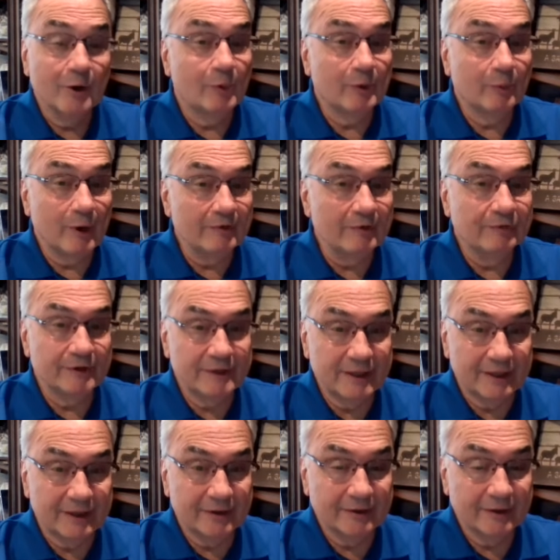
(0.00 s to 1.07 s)
We went for
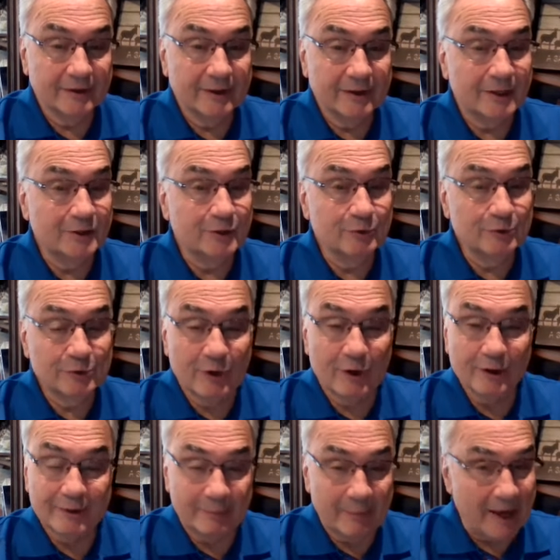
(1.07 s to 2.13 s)
dinner, and you
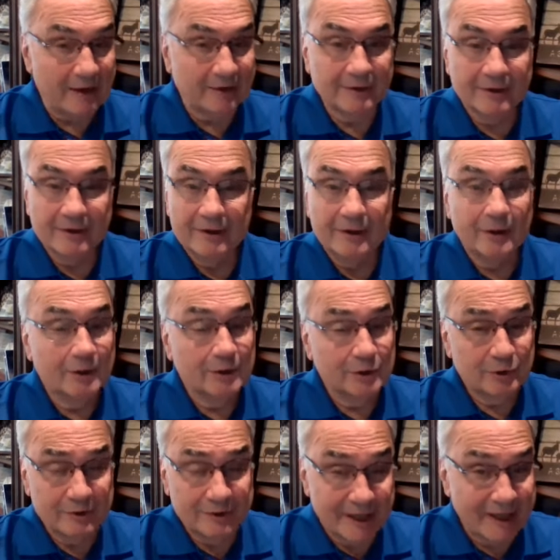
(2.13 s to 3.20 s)
talked about
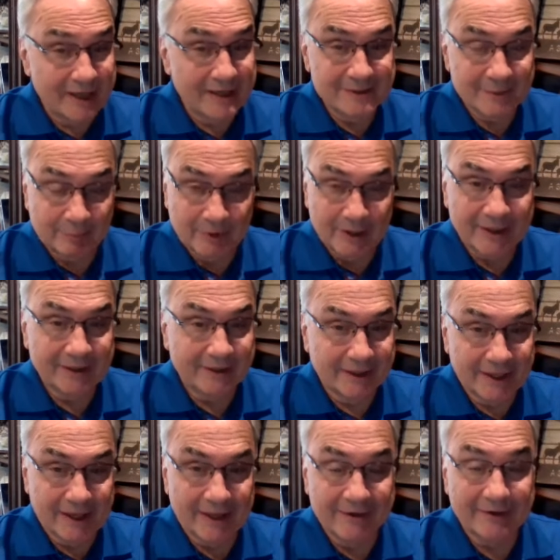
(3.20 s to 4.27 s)
your days of playing
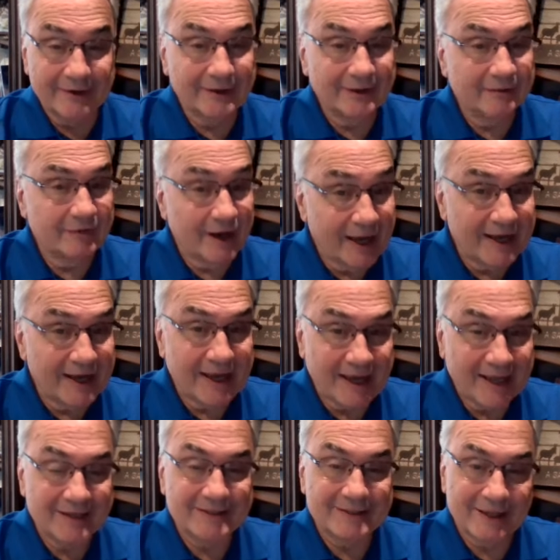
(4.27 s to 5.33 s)
together. And if I
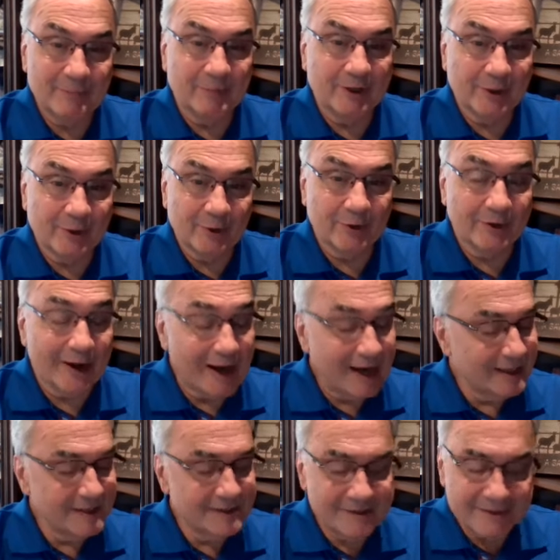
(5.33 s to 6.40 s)
had a tape recorder,
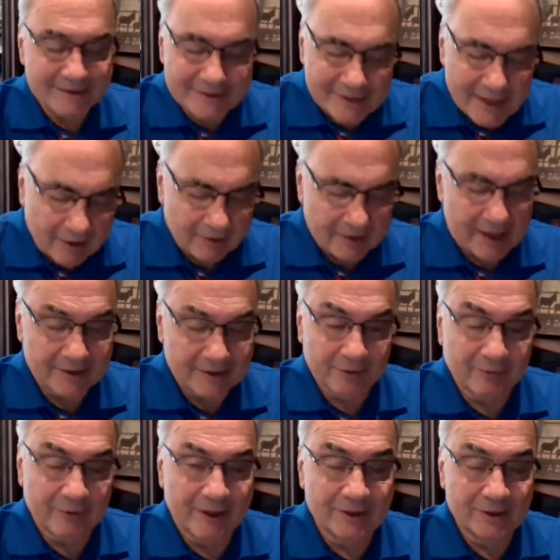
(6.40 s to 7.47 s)
I could sell that
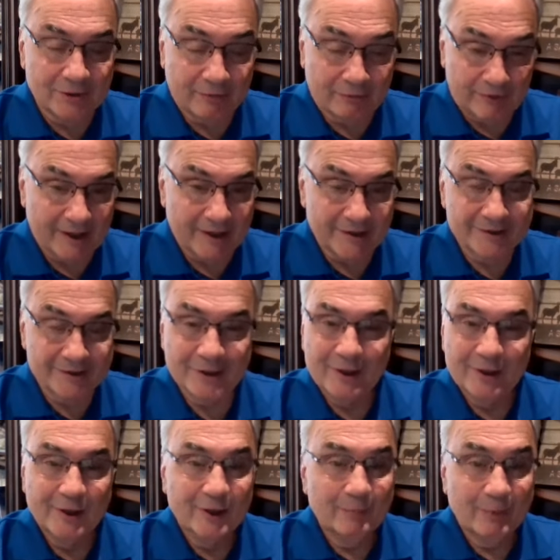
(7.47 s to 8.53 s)
to Ranger fans
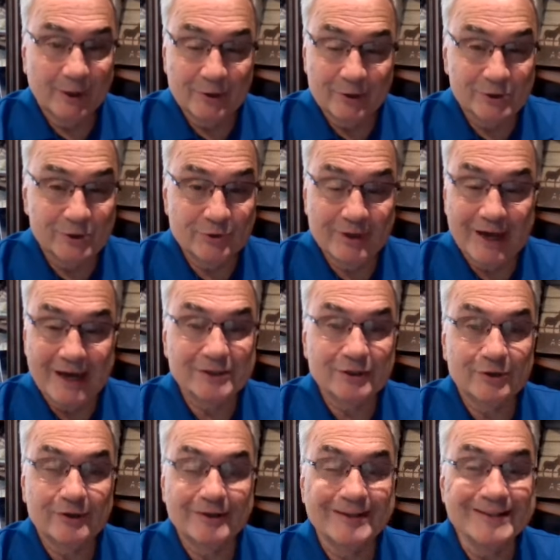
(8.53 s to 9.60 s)
because you guys
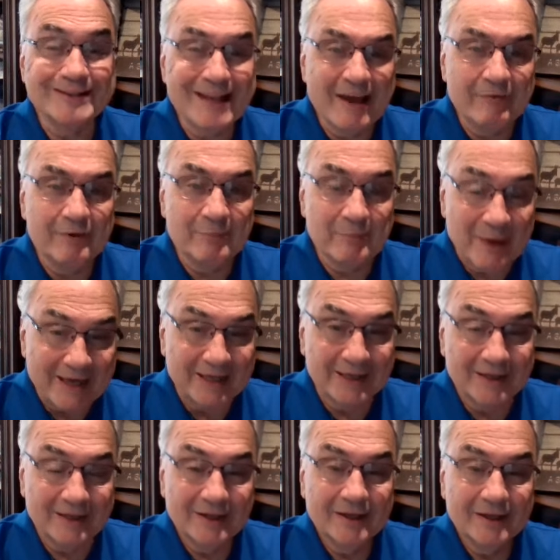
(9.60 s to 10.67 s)
could have never made
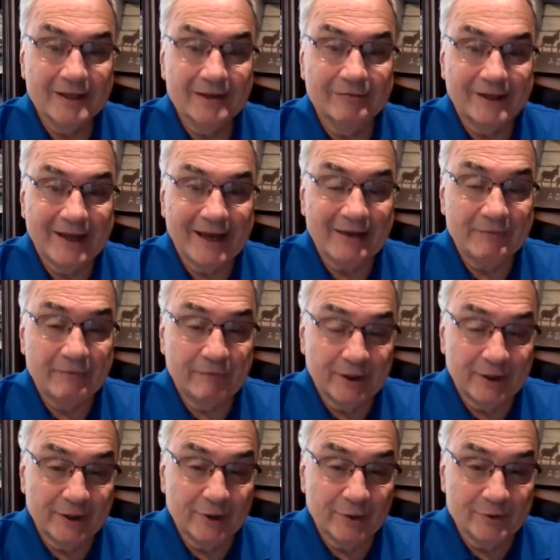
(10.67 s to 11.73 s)
it if they had
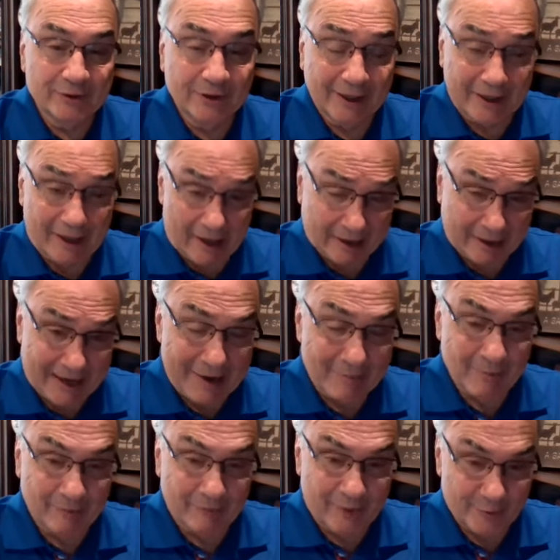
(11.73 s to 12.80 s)
videos and, and
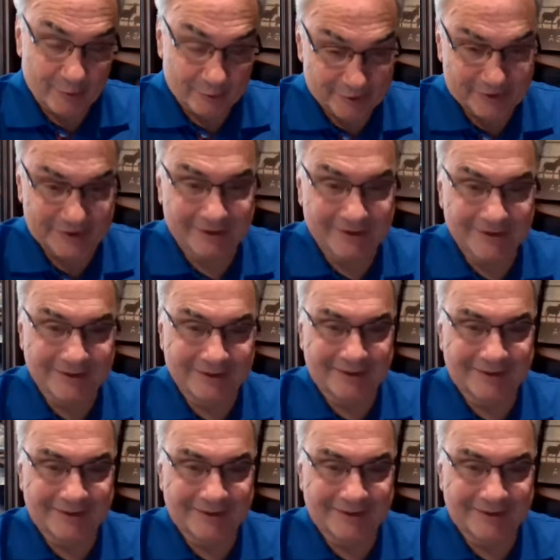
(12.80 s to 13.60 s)
camera phones.